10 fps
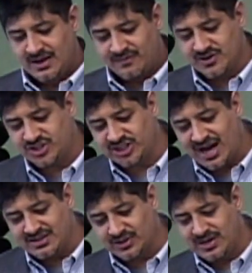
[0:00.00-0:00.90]
1
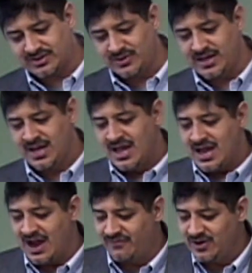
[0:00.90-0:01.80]
John 3 3
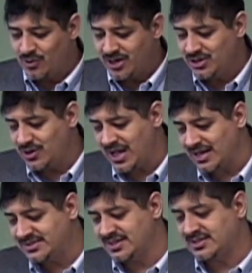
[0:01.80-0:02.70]
Everyone who
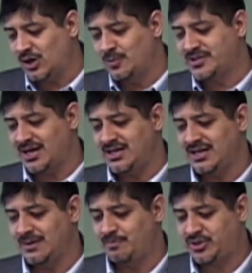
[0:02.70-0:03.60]
has this hope on
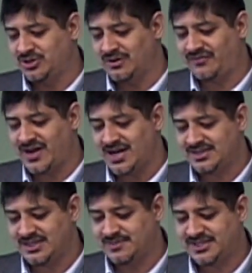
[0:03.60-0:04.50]
him
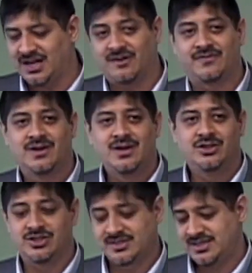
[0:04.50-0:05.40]
purifies himself
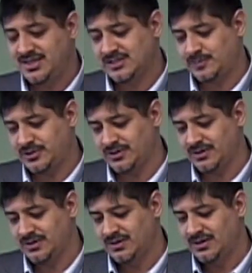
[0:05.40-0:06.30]
just as he is
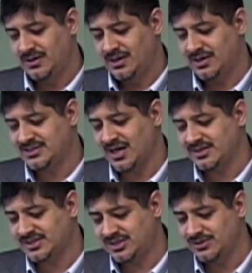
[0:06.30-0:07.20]
pure. And
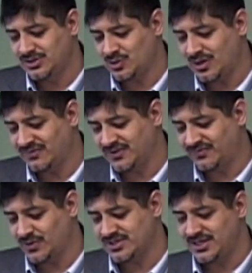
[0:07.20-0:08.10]
Titus 2 12 through
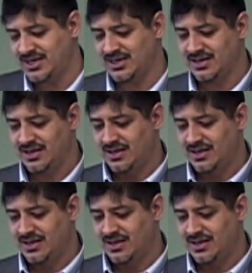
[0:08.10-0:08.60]
14